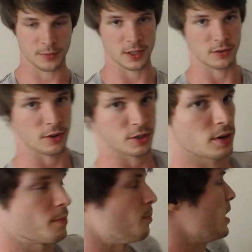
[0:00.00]
So
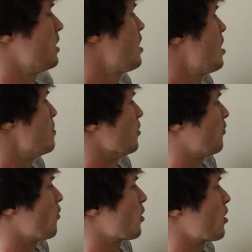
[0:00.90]
but
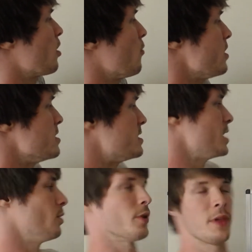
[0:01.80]
before we
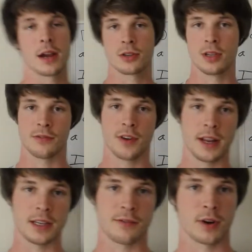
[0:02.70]
deal with actually
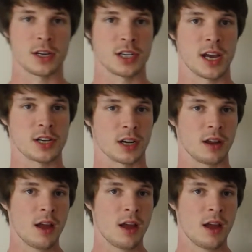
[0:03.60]
defining differentiation,